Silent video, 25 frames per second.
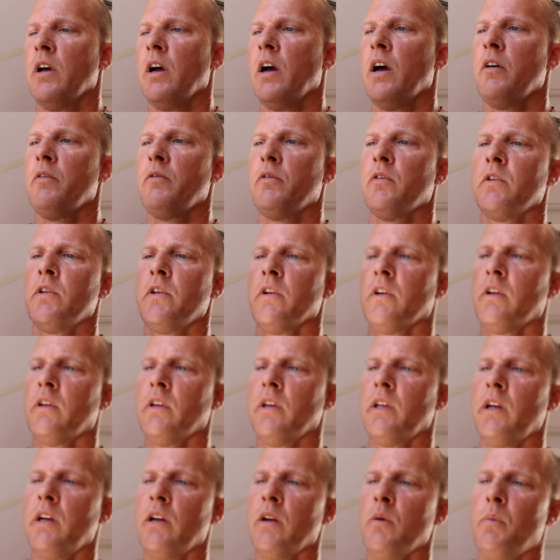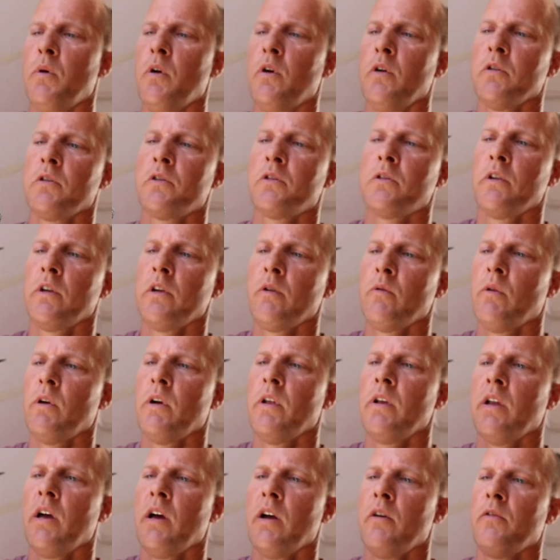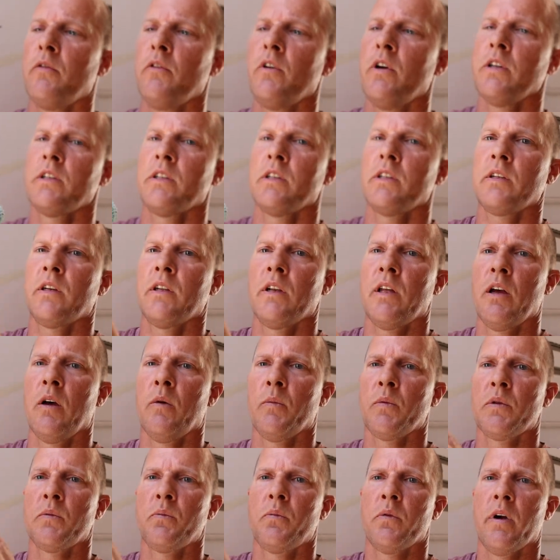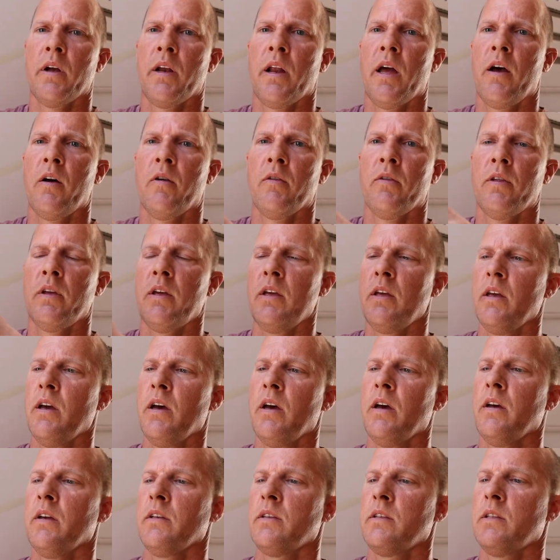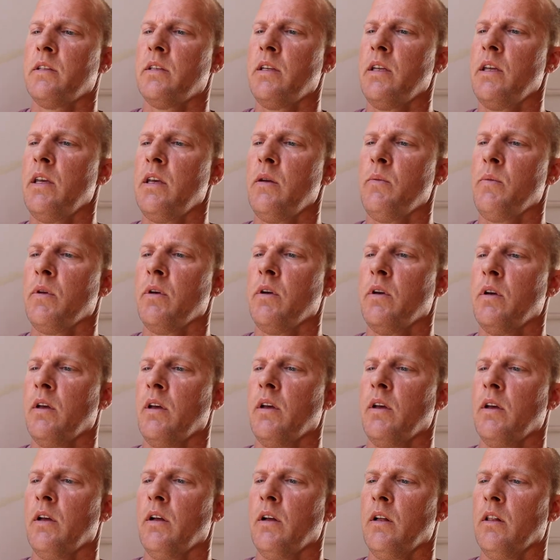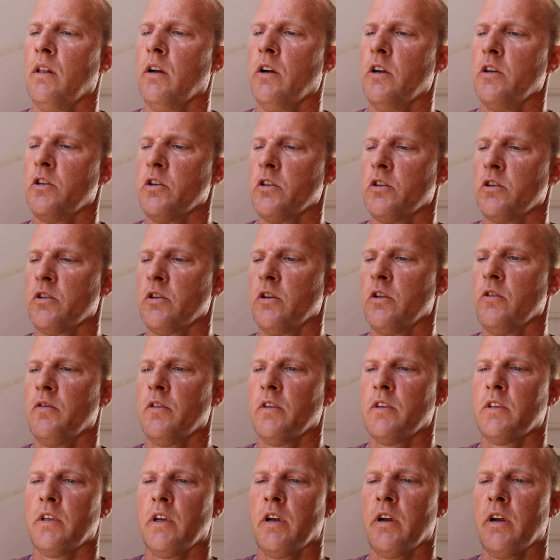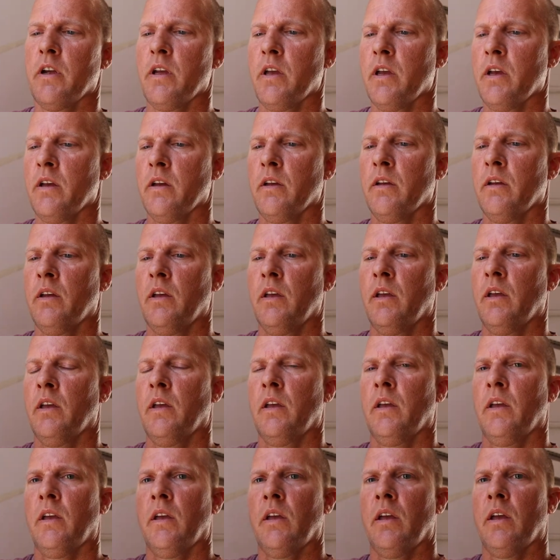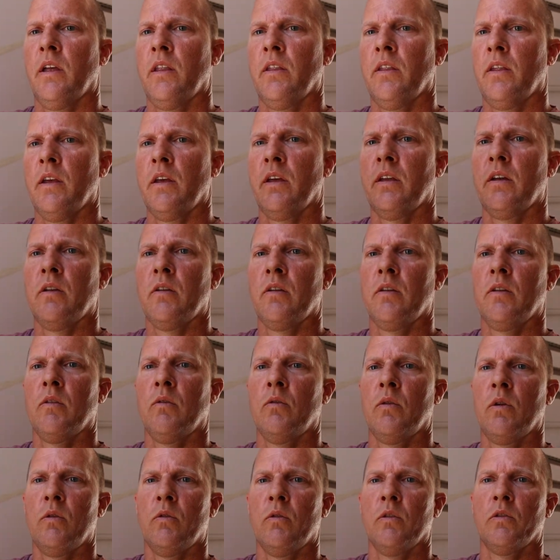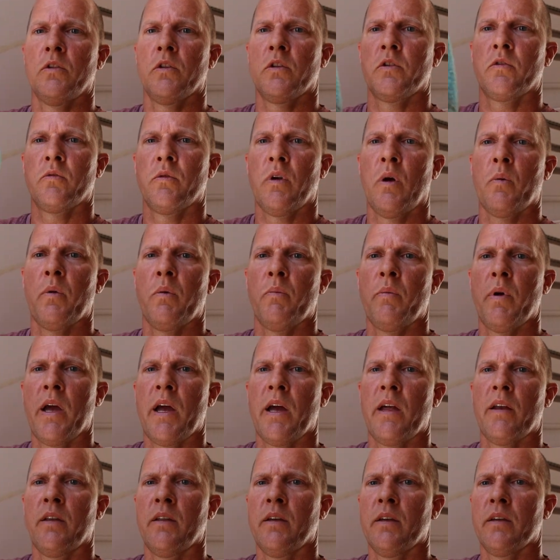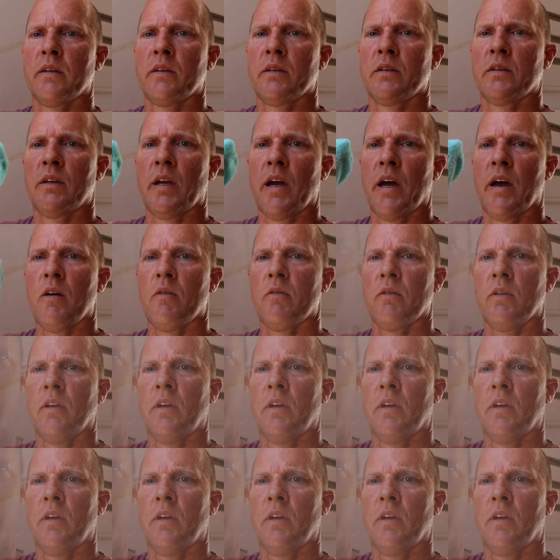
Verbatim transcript: off when you're cleaning upholstery and whatnot. For us, it's going to help spread out the uh, steam, larger surface area. And then we will just rubber band this down.